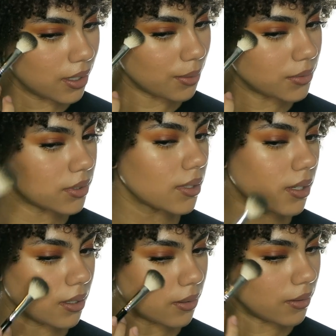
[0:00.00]
I'm just
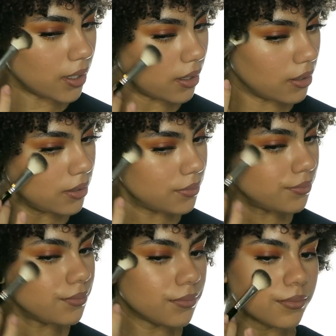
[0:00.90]
gonna go in
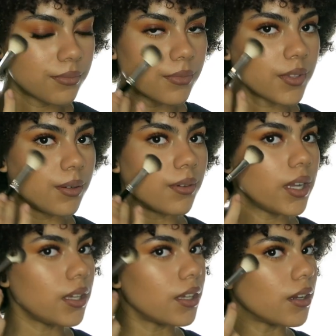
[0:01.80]

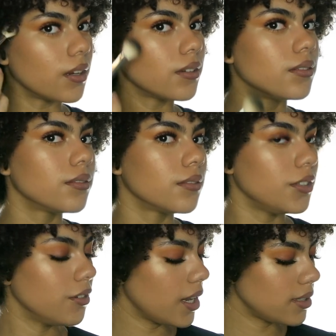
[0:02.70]
right here.
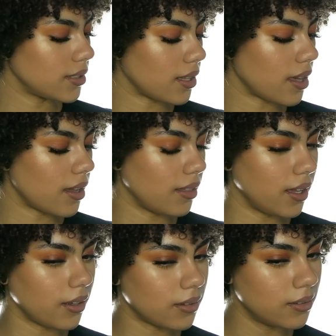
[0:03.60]
You guys see that?
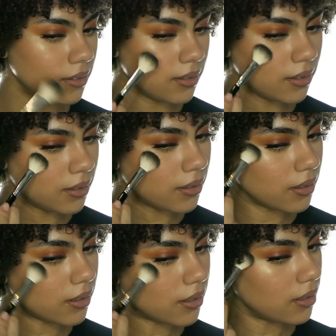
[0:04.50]
Like,
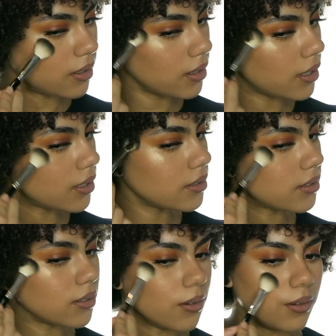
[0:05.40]
oh, it is
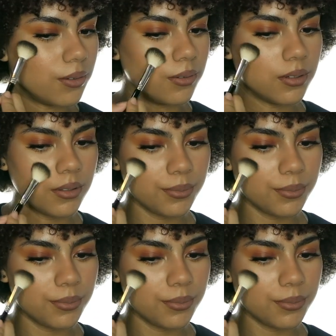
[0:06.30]
so